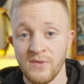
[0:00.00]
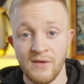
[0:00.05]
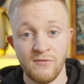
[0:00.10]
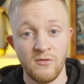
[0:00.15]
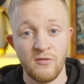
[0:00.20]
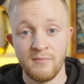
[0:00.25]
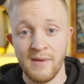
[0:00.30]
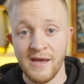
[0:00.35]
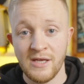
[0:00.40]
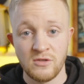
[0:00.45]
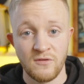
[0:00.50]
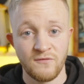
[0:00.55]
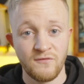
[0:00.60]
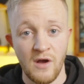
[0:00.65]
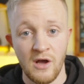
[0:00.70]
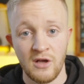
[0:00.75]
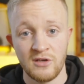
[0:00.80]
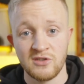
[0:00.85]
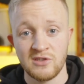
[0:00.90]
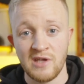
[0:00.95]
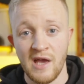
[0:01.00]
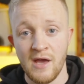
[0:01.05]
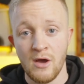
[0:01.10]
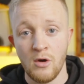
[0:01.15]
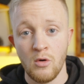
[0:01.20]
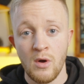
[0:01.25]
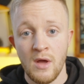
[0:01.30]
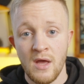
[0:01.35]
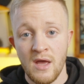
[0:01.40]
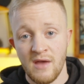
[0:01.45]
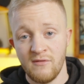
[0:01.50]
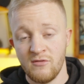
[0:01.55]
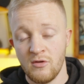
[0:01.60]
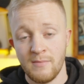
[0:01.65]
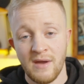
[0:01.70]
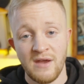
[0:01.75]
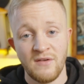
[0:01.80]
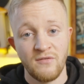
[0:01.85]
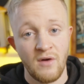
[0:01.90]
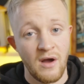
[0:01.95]
If you've made your first sale, if you've
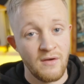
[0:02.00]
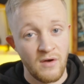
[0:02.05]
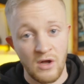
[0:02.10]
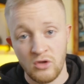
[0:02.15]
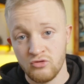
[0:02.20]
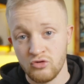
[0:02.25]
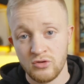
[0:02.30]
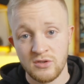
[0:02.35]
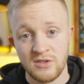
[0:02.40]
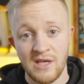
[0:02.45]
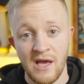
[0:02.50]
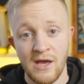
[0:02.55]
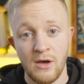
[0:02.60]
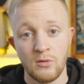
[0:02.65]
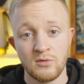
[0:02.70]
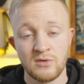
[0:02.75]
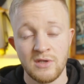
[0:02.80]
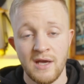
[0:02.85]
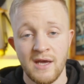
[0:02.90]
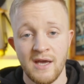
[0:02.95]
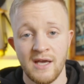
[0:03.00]
made 500 sales,